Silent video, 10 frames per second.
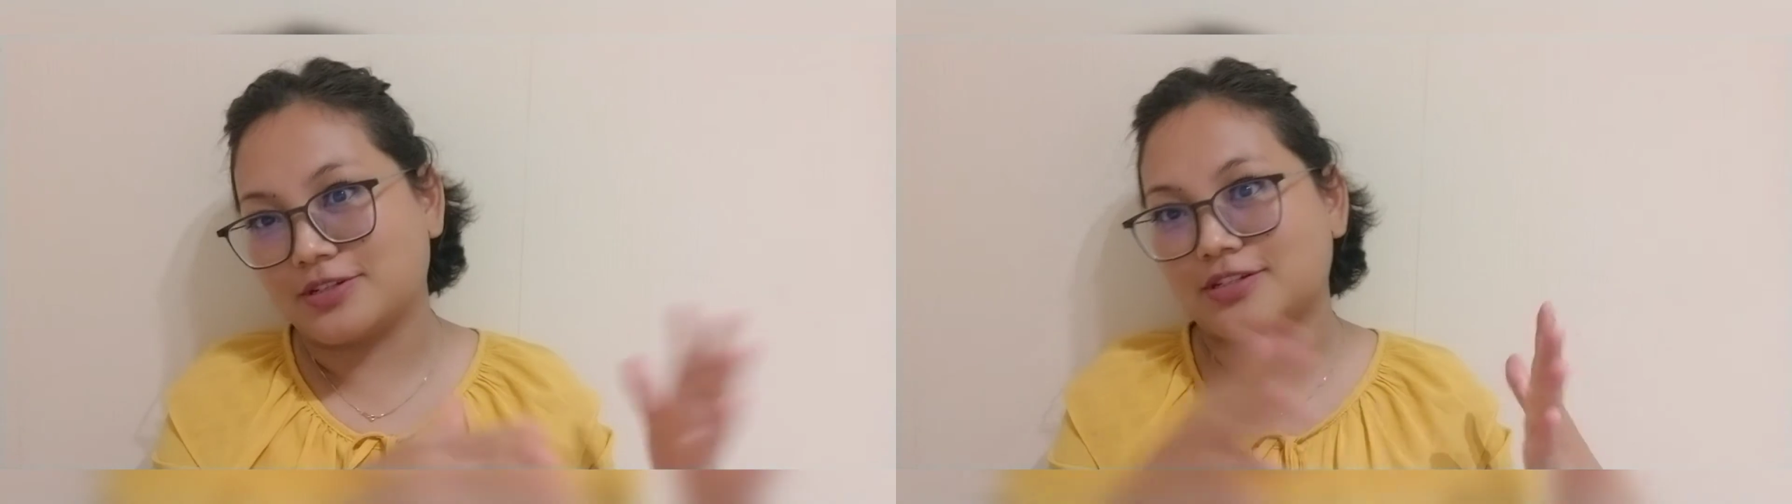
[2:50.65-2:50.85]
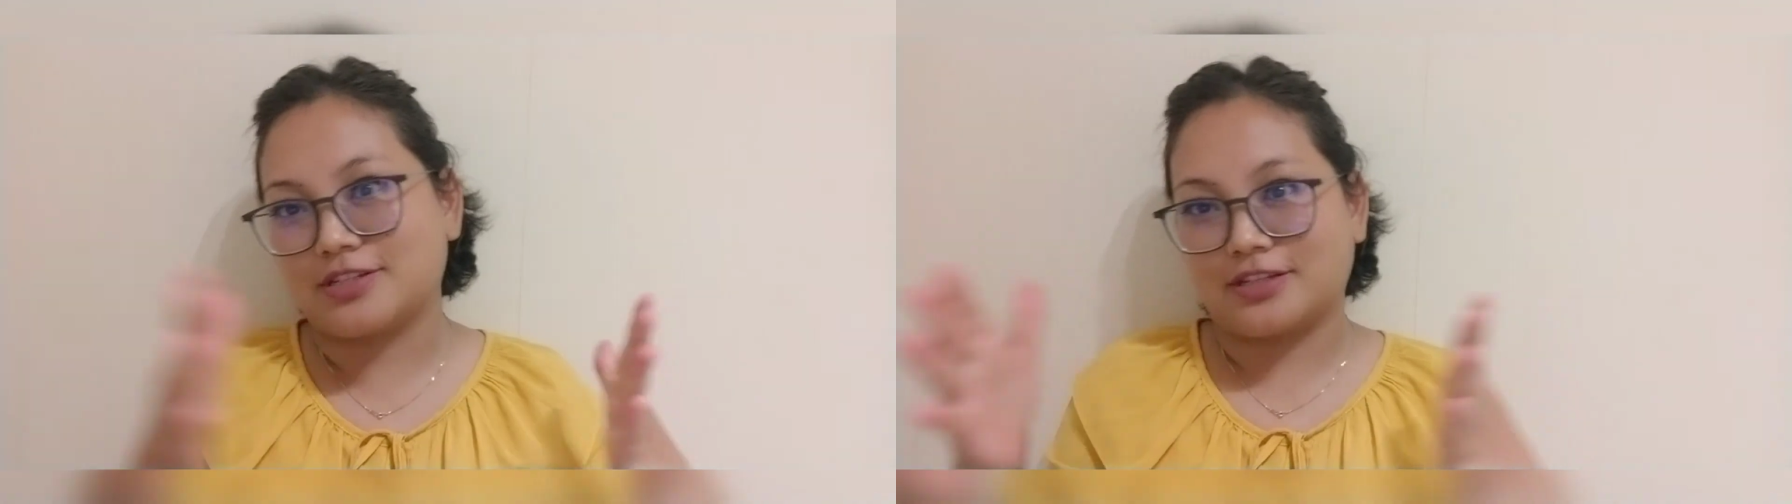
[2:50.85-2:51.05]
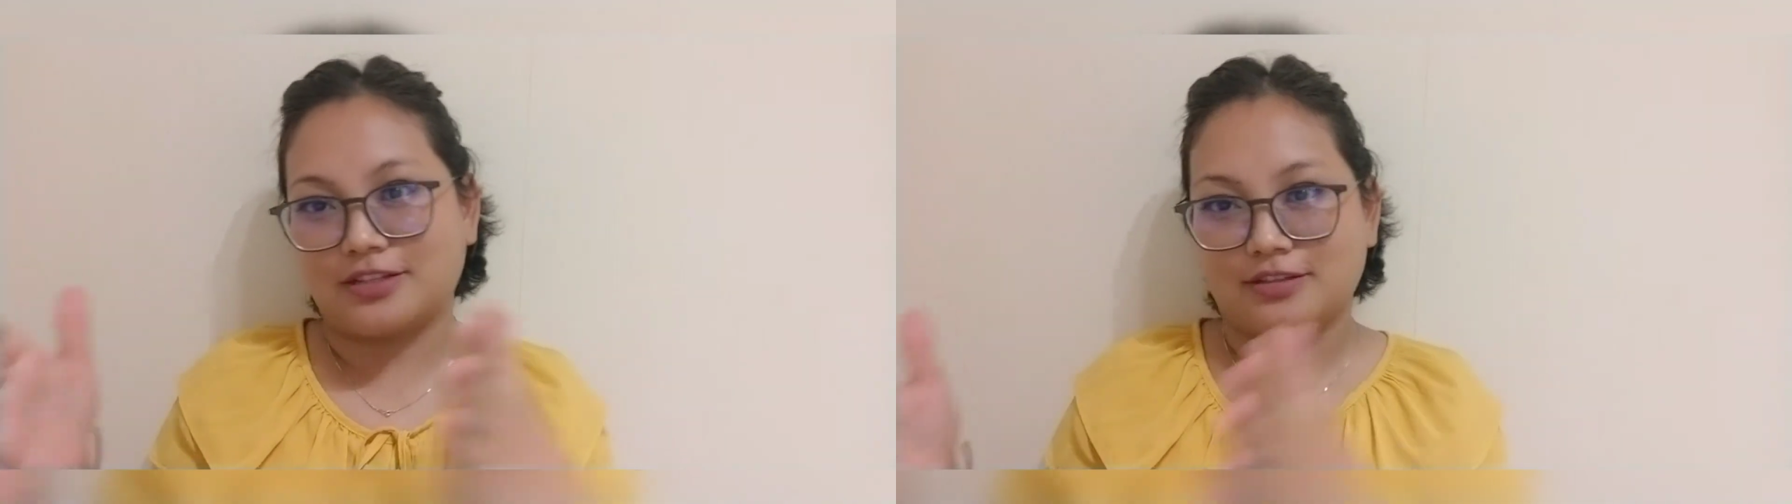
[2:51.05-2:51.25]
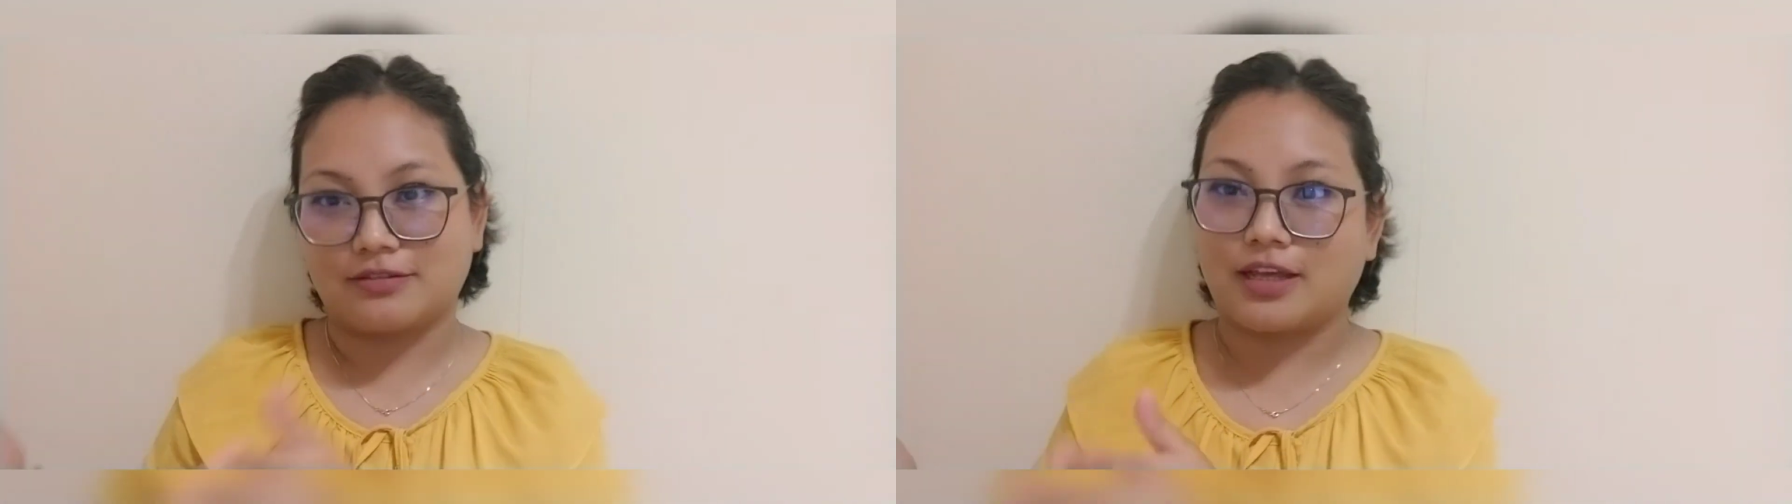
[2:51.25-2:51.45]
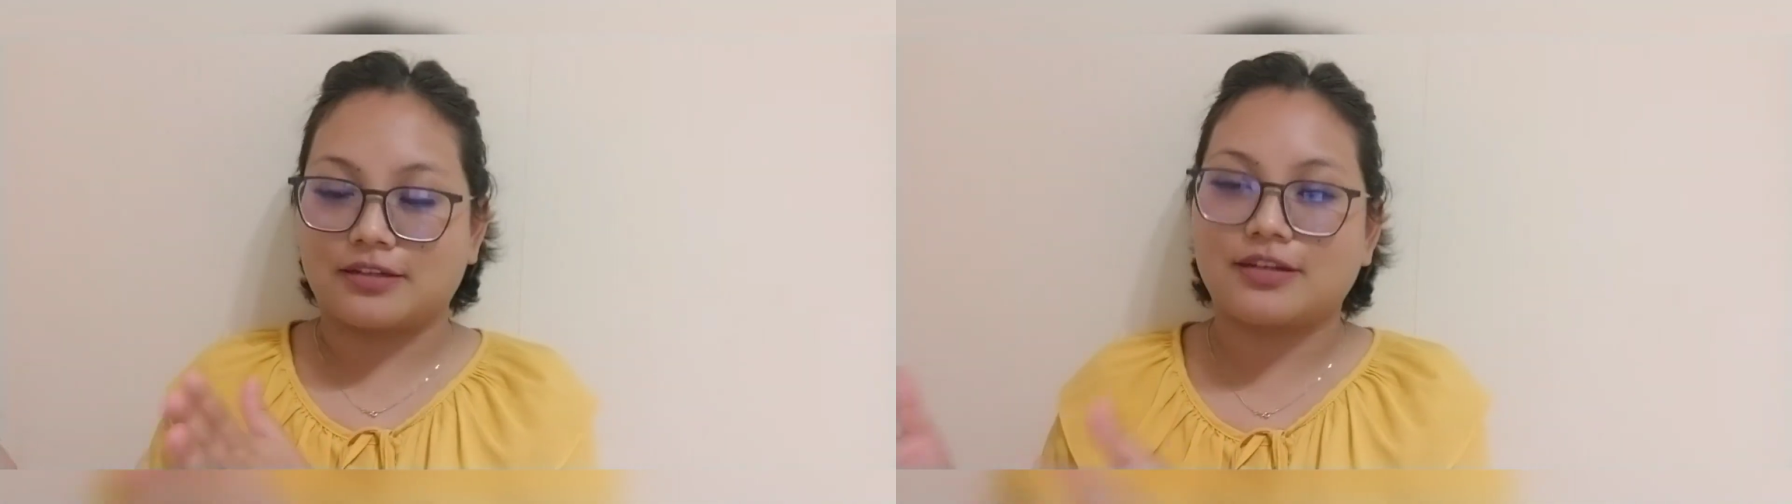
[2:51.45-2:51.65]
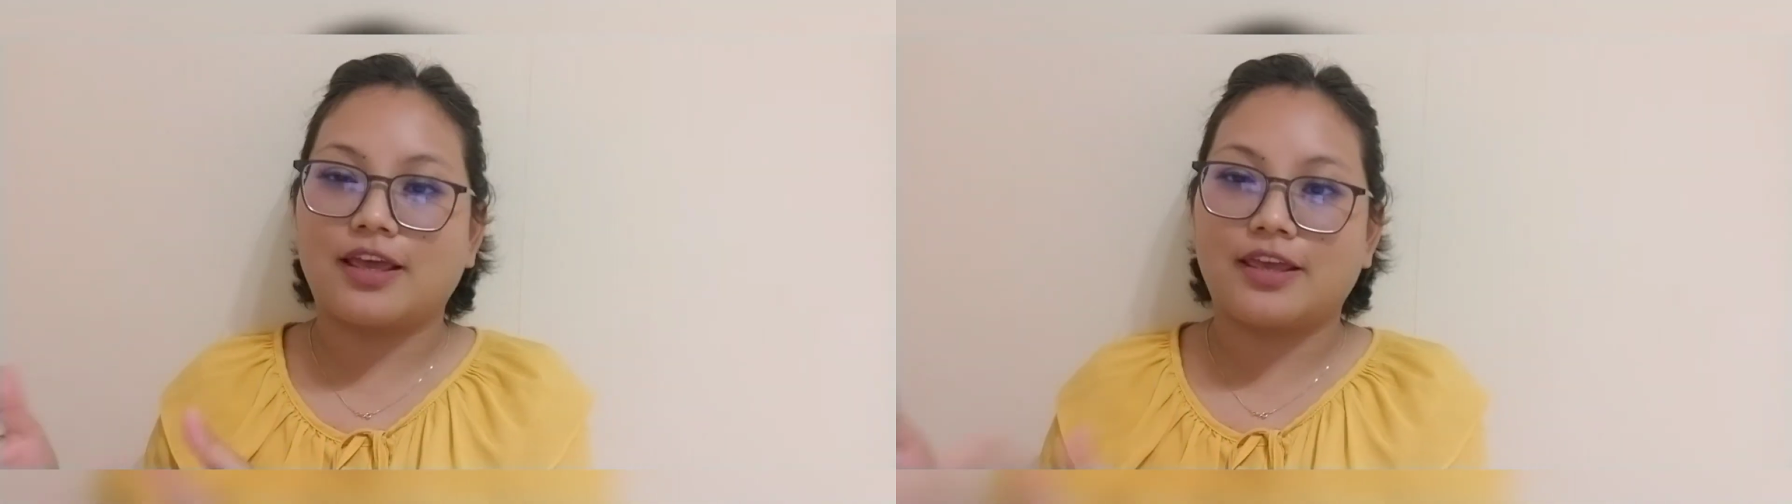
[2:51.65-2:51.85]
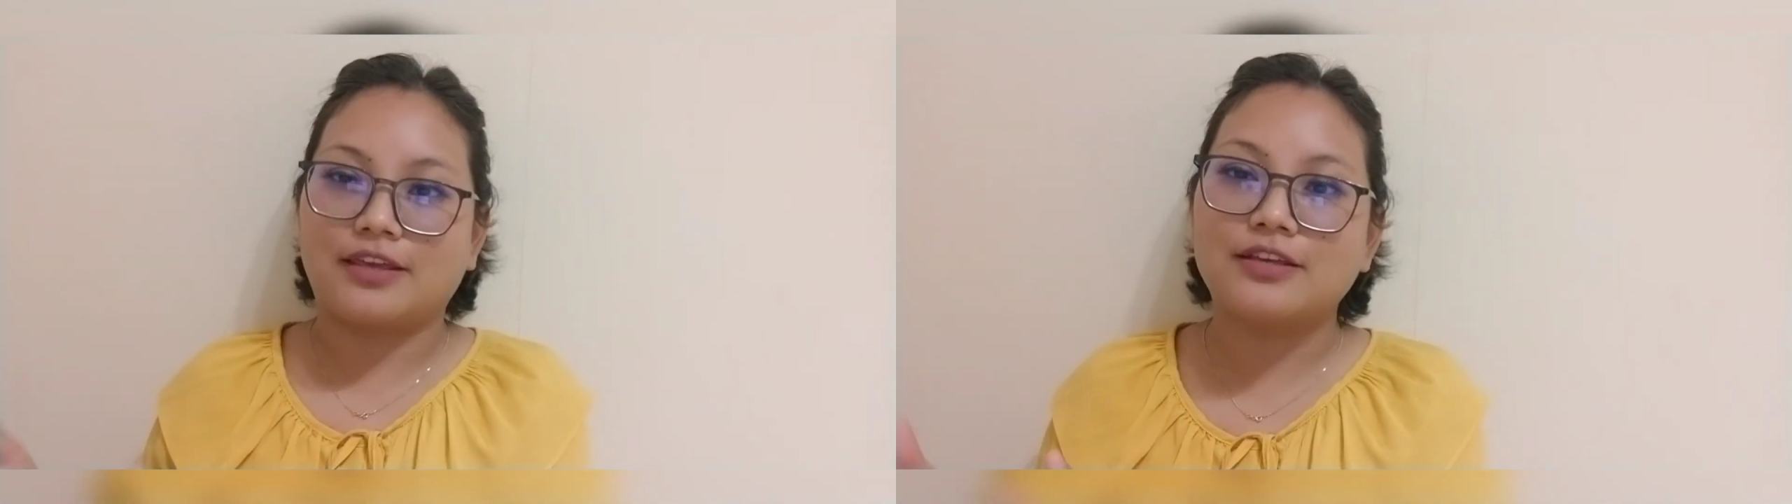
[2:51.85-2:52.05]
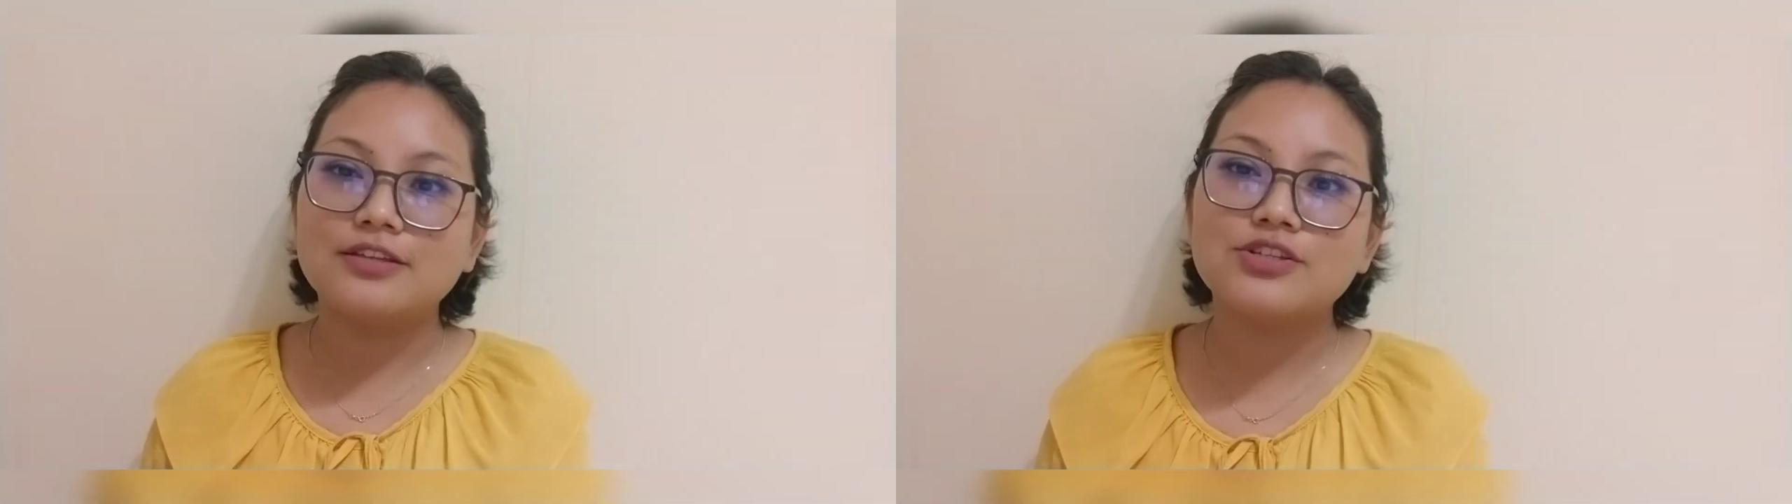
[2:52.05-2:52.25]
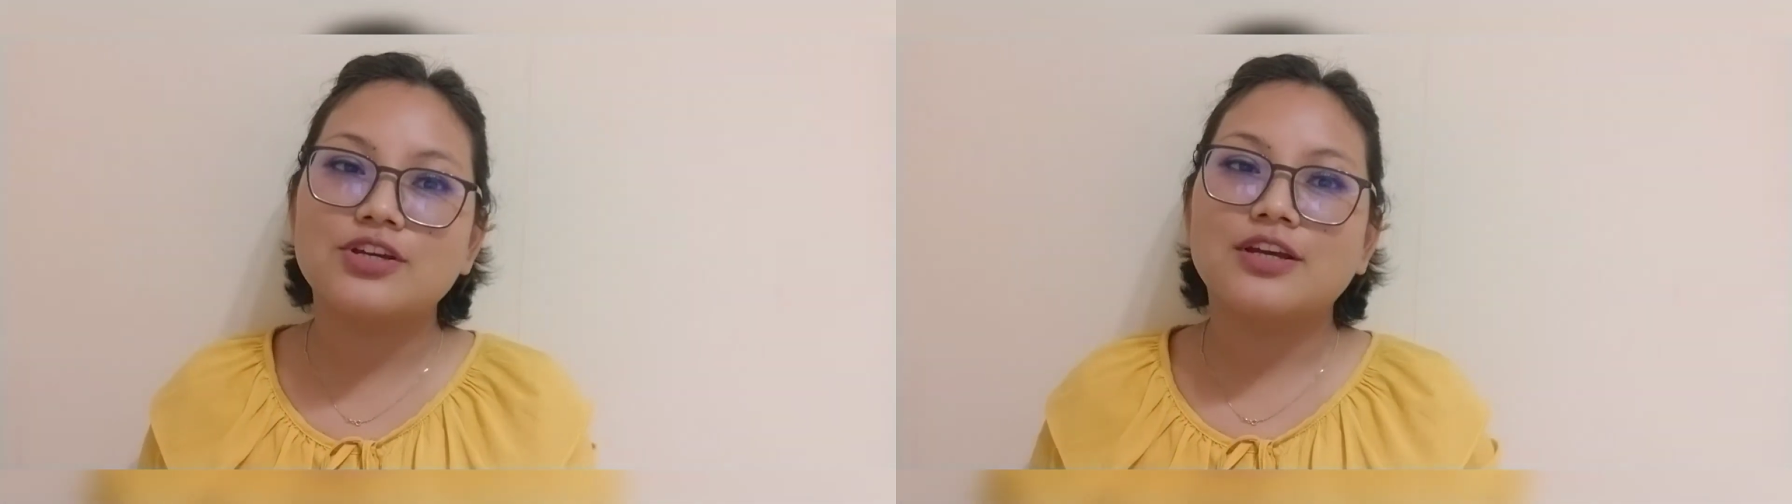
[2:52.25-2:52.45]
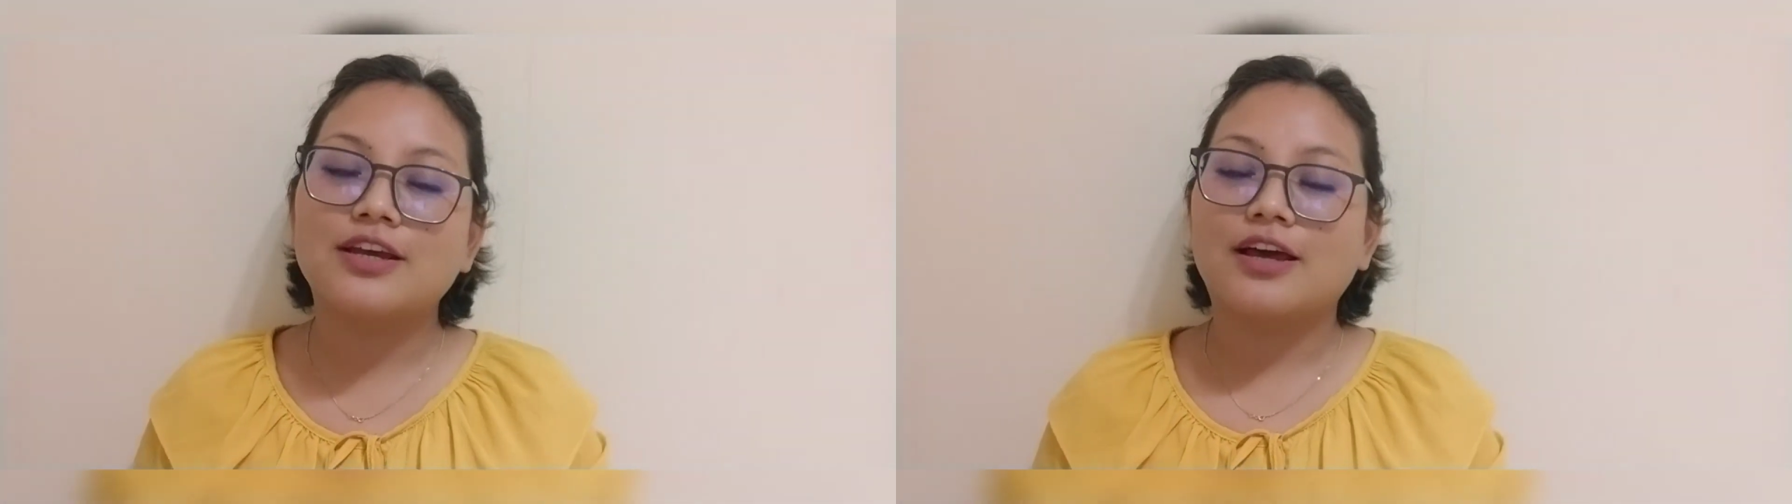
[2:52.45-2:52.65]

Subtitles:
until that age,